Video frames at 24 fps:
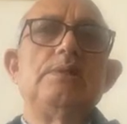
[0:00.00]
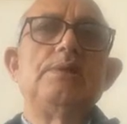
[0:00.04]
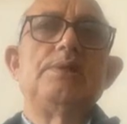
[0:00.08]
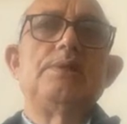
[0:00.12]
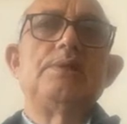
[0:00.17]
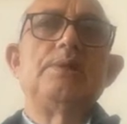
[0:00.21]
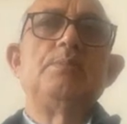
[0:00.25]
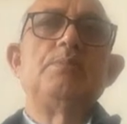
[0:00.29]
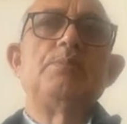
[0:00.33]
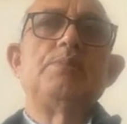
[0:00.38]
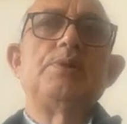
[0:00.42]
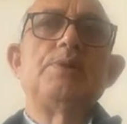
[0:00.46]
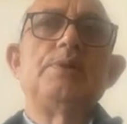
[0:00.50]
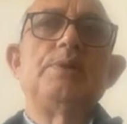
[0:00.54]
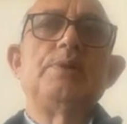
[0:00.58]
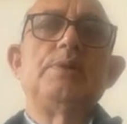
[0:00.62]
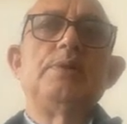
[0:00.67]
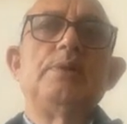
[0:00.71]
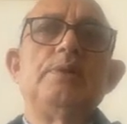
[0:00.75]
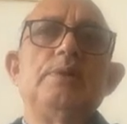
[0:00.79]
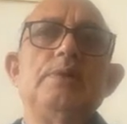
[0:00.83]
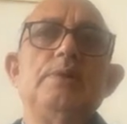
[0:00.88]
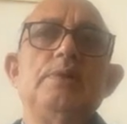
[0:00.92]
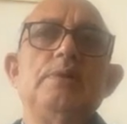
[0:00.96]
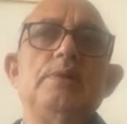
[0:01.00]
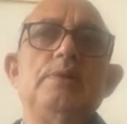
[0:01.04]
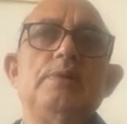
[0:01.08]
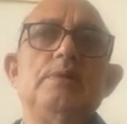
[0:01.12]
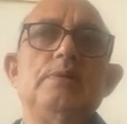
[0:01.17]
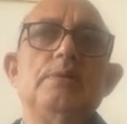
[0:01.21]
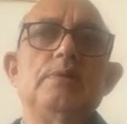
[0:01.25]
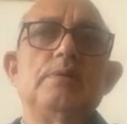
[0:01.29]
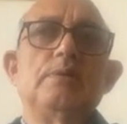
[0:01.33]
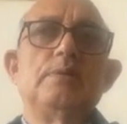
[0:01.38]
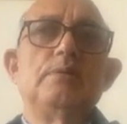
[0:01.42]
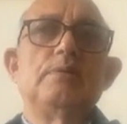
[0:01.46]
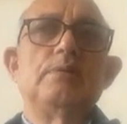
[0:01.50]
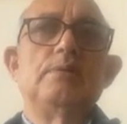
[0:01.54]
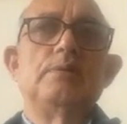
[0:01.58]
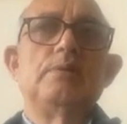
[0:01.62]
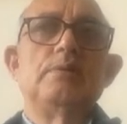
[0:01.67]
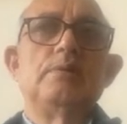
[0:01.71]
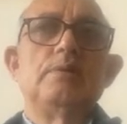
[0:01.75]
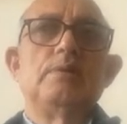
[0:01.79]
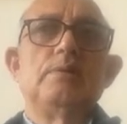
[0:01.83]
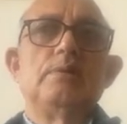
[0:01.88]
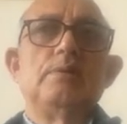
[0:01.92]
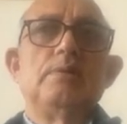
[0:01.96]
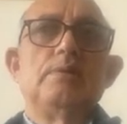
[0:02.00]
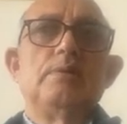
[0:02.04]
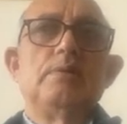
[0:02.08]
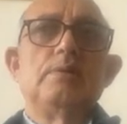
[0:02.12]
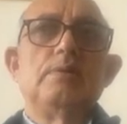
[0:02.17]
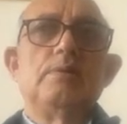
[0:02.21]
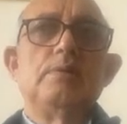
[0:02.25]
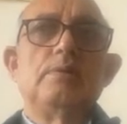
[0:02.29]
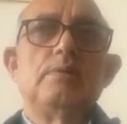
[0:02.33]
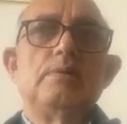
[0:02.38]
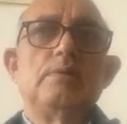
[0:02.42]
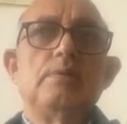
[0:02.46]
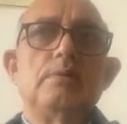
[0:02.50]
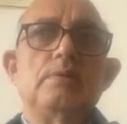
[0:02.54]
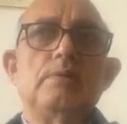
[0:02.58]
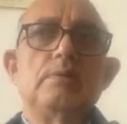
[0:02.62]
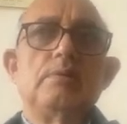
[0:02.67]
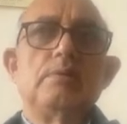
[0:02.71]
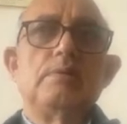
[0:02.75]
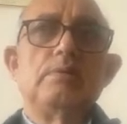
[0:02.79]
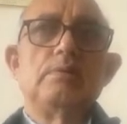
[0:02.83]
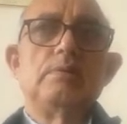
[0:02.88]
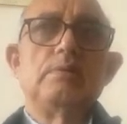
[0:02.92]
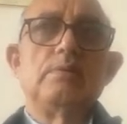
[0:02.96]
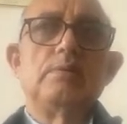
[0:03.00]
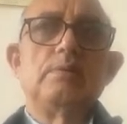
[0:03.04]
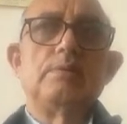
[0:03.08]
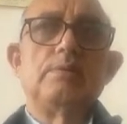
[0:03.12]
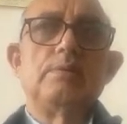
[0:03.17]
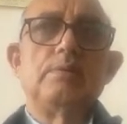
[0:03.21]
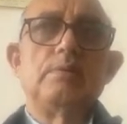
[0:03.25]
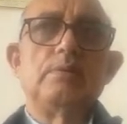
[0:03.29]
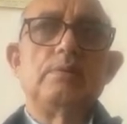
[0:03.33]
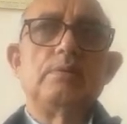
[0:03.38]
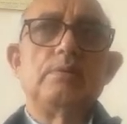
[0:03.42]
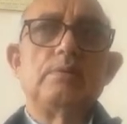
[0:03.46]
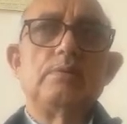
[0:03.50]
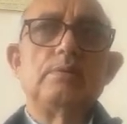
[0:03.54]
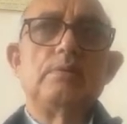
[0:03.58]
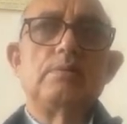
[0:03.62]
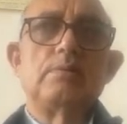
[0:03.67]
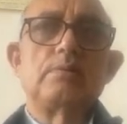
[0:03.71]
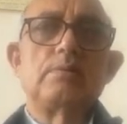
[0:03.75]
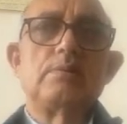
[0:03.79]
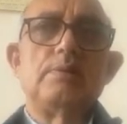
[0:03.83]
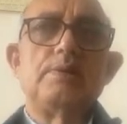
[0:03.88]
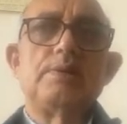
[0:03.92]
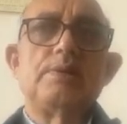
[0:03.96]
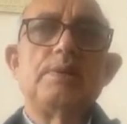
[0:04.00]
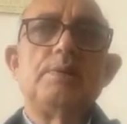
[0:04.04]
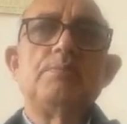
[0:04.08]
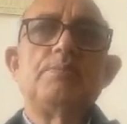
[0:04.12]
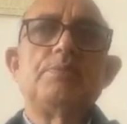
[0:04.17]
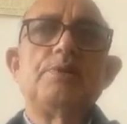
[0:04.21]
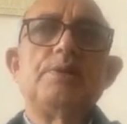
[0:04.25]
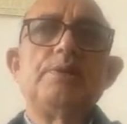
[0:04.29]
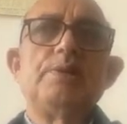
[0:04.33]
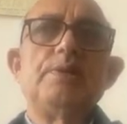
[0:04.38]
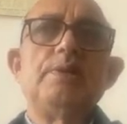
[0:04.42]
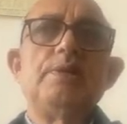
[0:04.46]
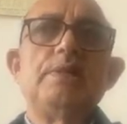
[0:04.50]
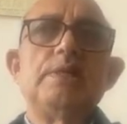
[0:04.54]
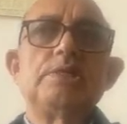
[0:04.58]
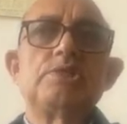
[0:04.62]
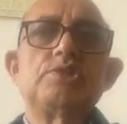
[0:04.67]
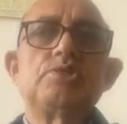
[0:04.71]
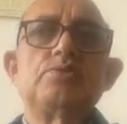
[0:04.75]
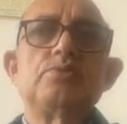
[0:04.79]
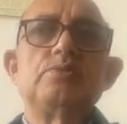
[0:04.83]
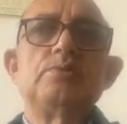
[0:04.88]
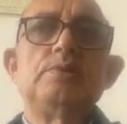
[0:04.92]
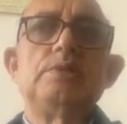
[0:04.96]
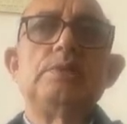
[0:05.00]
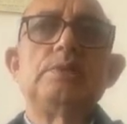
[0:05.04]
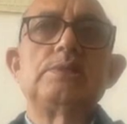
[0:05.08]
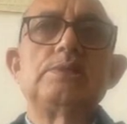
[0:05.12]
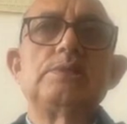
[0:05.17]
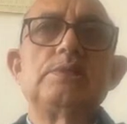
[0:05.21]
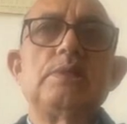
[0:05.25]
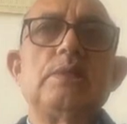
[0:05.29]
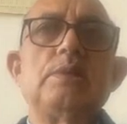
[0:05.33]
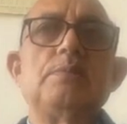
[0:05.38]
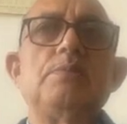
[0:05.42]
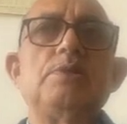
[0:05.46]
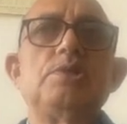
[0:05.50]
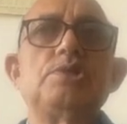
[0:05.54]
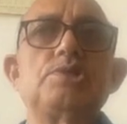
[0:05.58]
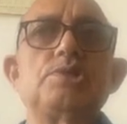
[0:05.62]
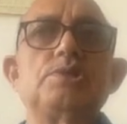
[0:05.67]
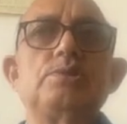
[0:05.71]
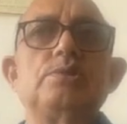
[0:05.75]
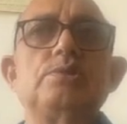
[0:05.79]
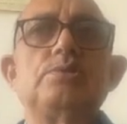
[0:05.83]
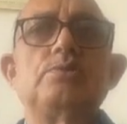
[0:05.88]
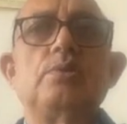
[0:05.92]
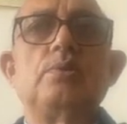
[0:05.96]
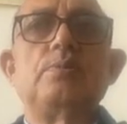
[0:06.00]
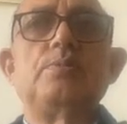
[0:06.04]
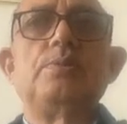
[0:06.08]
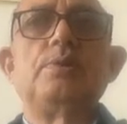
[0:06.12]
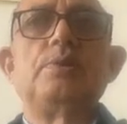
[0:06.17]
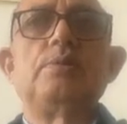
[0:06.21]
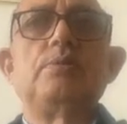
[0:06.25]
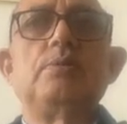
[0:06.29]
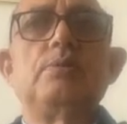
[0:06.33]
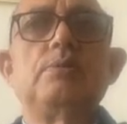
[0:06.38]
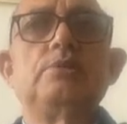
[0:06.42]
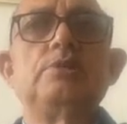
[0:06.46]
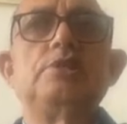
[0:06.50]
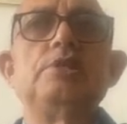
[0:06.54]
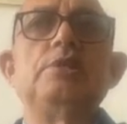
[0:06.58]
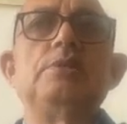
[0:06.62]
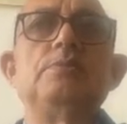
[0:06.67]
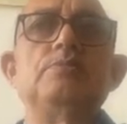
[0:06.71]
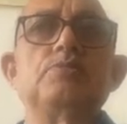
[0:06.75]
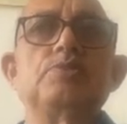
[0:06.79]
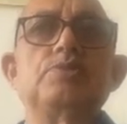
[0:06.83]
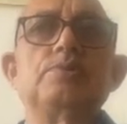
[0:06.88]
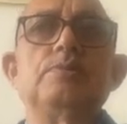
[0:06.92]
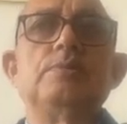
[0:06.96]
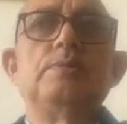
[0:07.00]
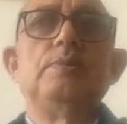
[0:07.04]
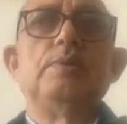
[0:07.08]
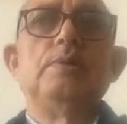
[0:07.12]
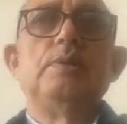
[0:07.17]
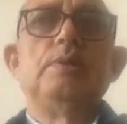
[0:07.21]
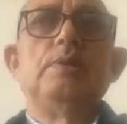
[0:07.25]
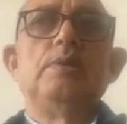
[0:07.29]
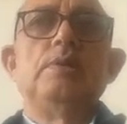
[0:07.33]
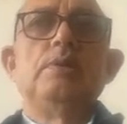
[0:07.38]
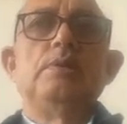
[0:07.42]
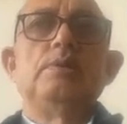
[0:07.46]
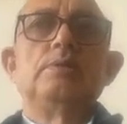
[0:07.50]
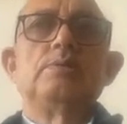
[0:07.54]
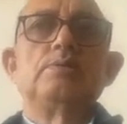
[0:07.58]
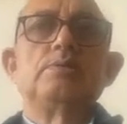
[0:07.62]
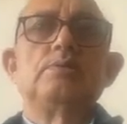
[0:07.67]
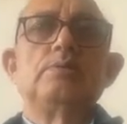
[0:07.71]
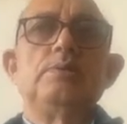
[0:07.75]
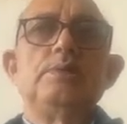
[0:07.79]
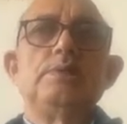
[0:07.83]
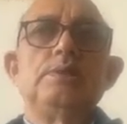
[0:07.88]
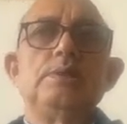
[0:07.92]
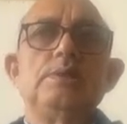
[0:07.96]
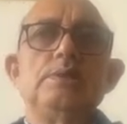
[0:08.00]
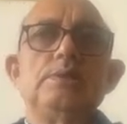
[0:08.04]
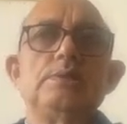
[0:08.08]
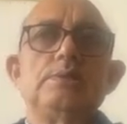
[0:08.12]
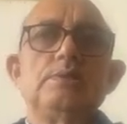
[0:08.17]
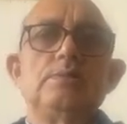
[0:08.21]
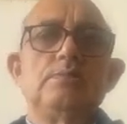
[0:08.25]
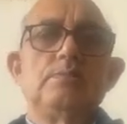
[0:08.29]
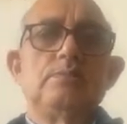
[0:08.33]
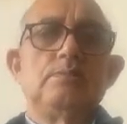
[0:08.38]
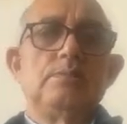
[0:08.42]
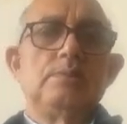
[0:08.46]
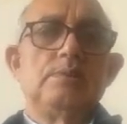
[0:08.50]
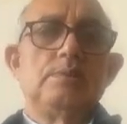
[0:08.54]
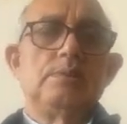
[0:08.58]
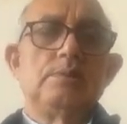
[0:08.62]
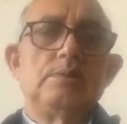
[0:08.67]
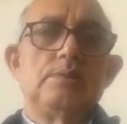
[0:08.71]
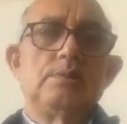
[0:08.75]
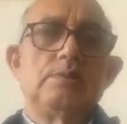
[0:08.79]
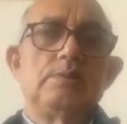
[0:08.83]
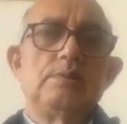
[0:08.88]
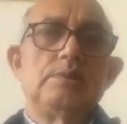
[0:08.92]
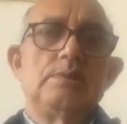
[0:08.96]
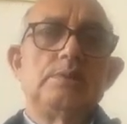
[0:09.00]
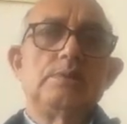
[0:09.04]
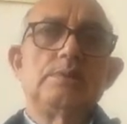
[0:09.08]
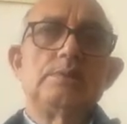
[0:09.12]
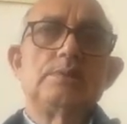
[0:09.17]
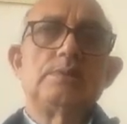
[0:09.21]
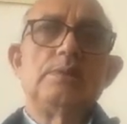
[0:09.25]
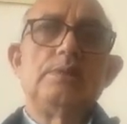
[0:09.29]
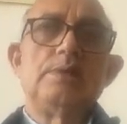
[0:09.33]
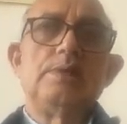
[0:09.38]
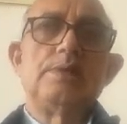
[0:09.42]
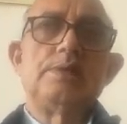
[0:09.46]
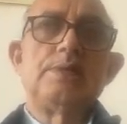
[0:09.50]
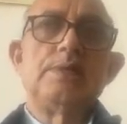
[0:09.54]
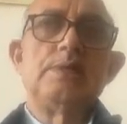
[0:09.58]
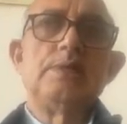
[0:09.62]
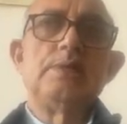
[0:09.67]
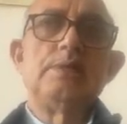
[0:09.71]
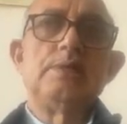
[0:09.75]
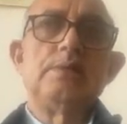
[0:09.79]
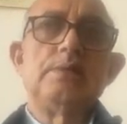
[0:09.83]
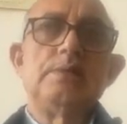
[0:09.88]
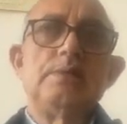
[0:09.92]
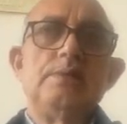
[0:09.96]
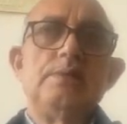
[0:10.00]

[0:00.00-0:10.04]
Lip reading: contemporary uh, uh, or contemporariness to the established topic or themes. So it is content